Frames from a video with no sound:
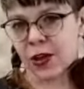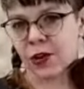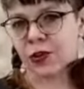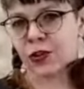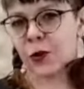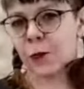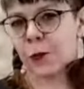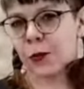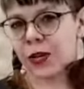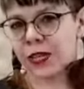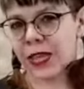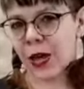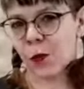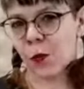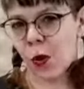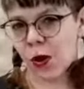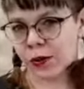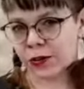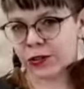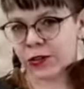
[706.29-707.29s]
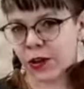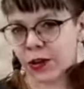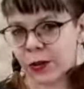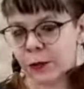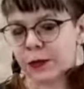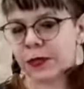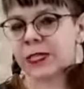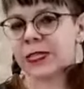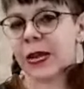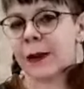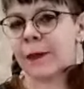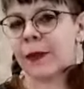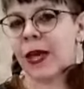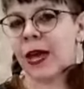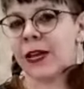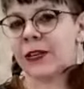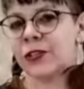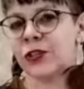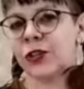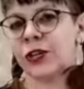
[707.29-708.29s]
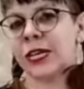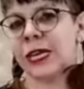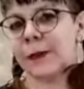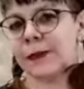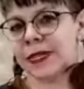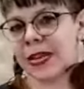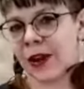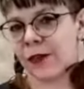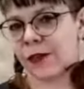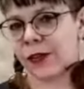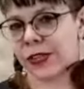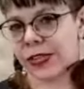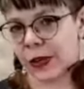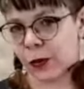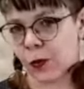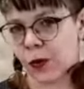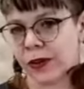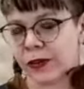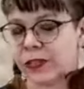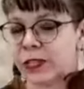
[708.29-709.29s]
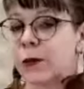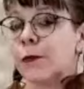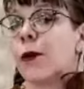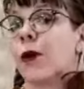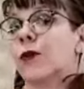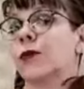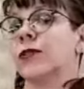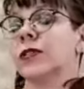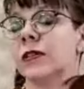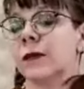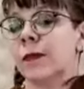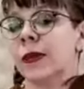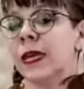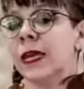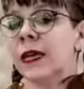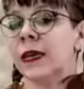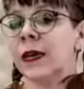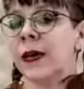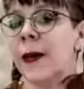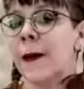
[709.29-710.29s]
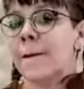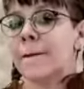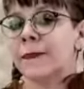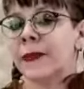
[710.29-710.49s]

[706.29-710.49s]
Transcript: So putting that water soluble stabilizer keeps everything where it's supposed to be.